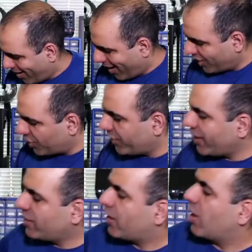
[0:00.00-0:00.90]
I
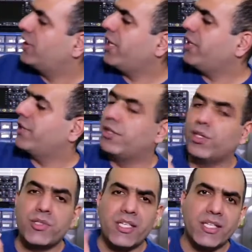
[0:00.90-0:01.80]
create the container
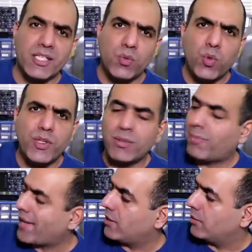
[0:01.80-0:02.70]
using this wooden
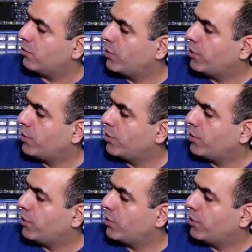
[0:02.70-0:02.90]
panel,